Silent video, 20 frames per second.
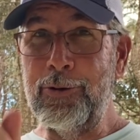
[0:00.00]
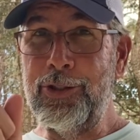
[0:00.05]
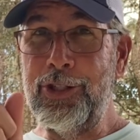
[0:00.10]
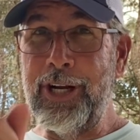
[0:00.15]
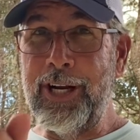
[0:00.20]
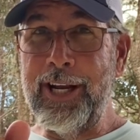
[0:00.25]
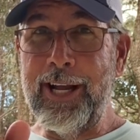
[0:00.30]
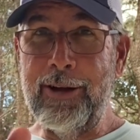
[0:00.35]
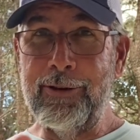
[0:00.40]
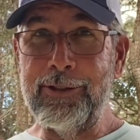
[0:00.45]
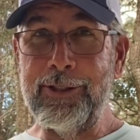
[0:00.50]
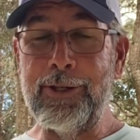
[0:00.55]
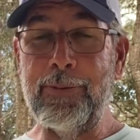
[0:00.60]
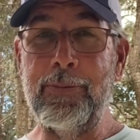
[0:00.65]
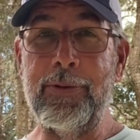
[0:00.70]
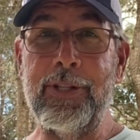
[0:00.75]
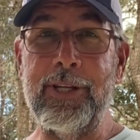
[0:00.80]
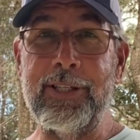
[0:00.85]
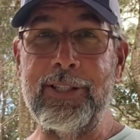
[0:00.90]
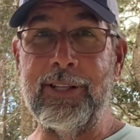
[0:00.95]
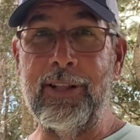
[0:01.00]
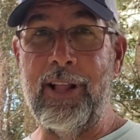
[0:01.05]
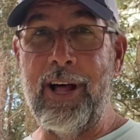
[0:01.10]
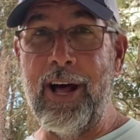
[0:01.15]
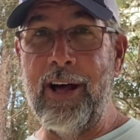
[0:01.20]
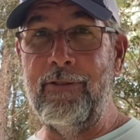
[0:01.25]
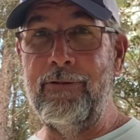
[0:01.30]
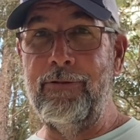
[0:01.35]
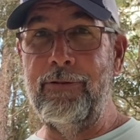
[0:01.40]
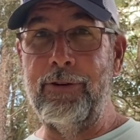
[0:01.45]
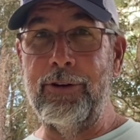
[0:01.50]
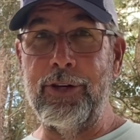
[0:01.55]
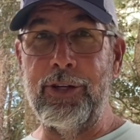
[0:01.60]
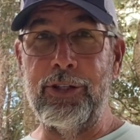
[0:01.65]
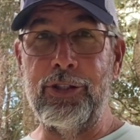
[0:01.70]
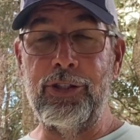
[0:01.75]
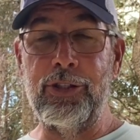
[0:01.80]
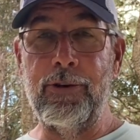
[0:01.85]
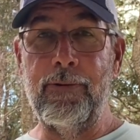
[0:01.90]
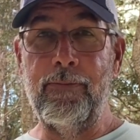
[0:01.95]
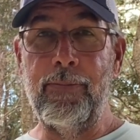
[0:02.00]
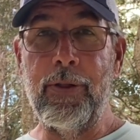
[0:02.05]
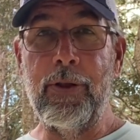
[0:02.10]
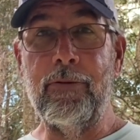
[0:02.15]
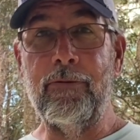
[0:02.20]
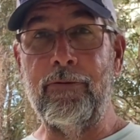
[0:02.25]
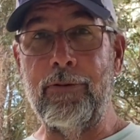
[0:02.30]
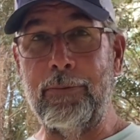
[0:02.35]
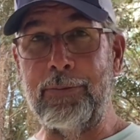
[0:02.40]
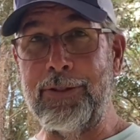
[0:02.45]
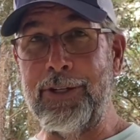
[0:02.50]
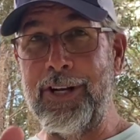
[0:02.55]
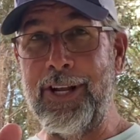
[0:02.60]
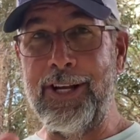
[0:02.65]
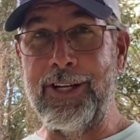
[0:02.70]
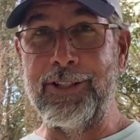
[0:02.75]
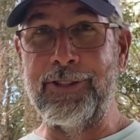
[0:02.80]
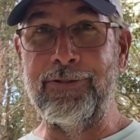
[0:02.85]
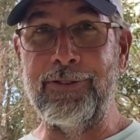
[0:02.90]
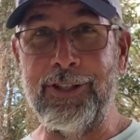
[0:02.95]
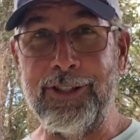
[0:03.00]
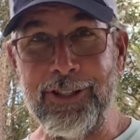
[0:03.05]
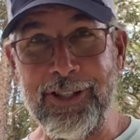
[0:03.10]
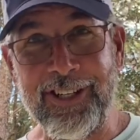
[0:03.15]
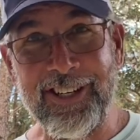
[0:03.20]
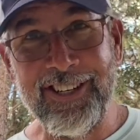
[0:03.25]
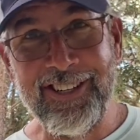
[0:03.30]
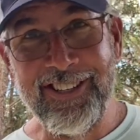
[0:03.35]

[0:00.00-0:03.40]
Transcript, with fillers: check out some of this live footage from today's fishing.